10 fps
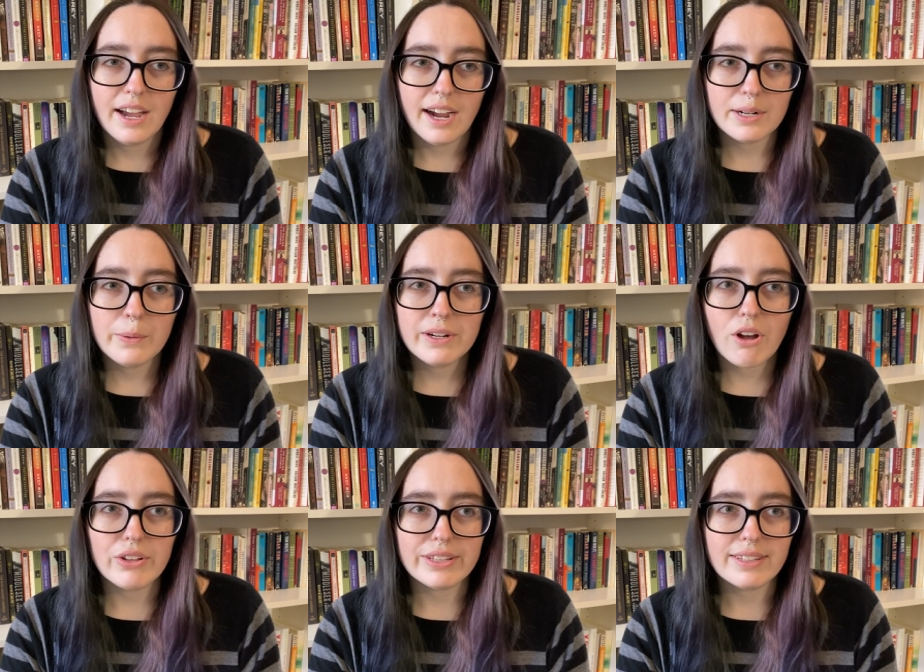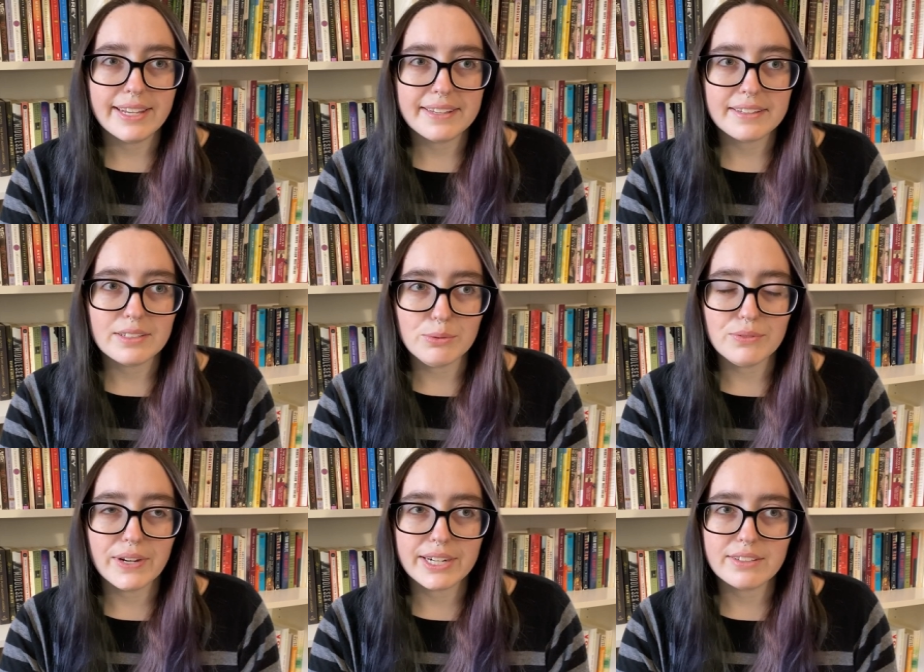I don't want to call it light because it was
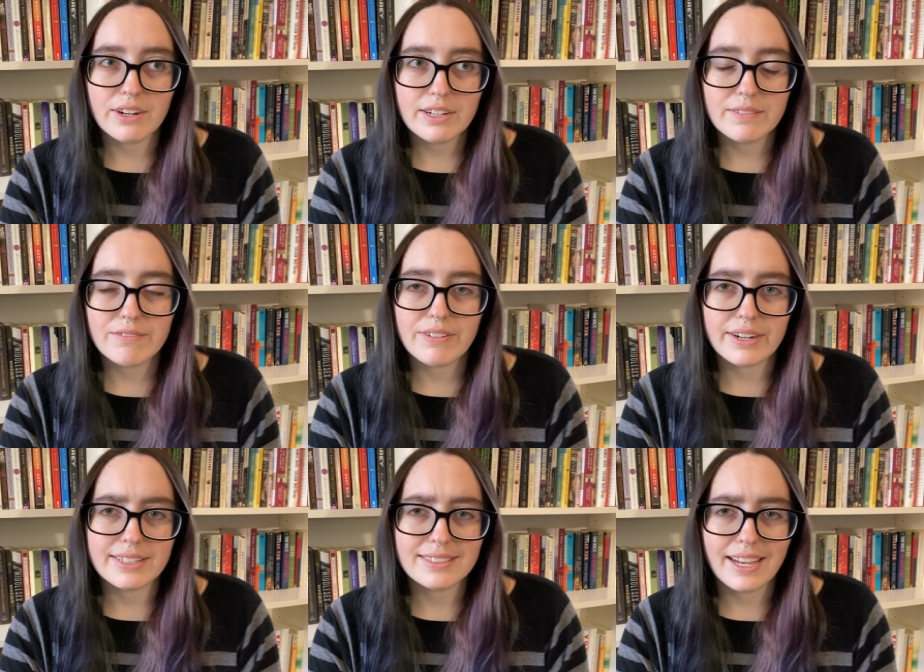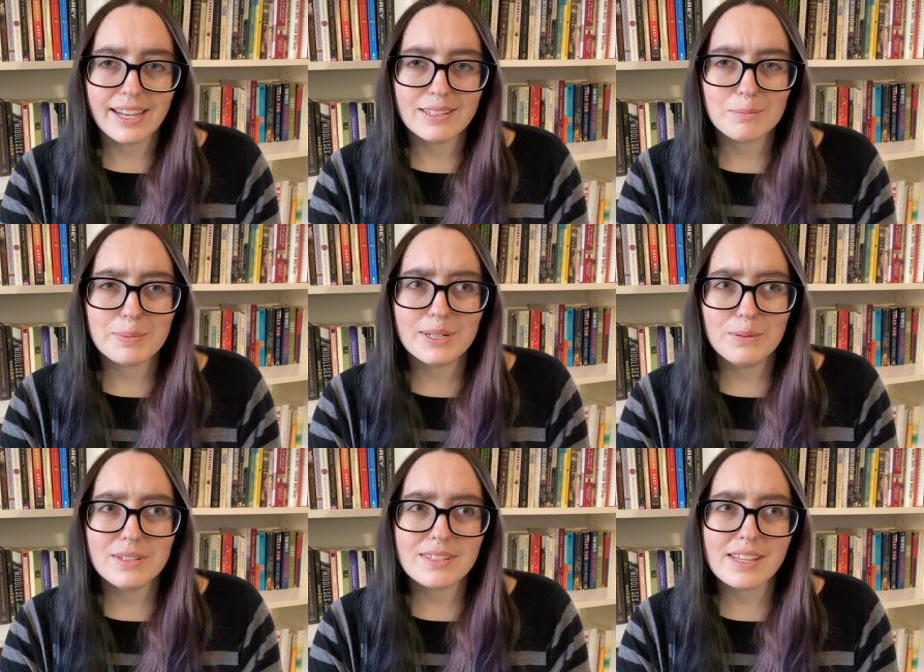very dark and very sad, but it
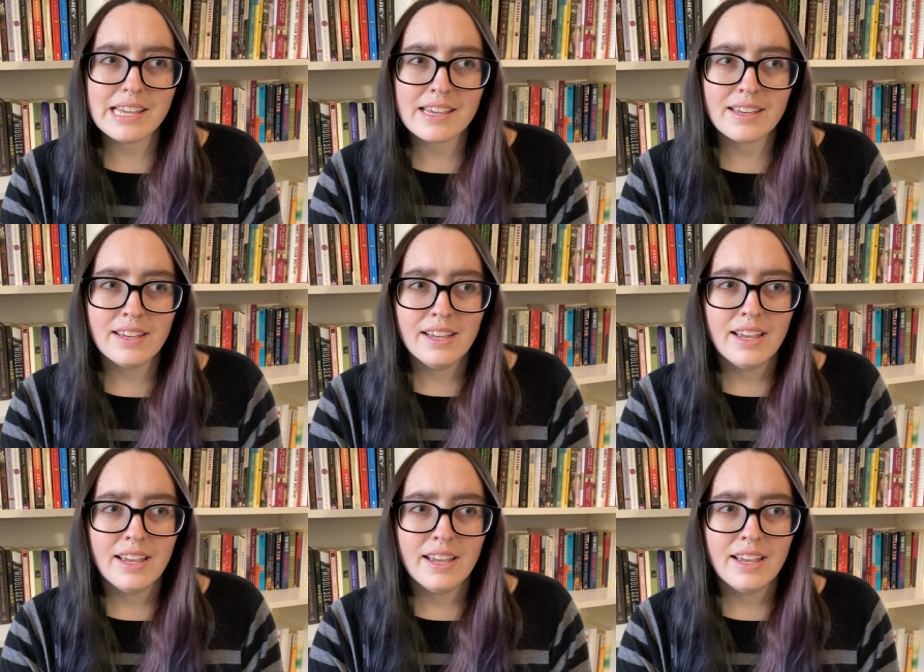was like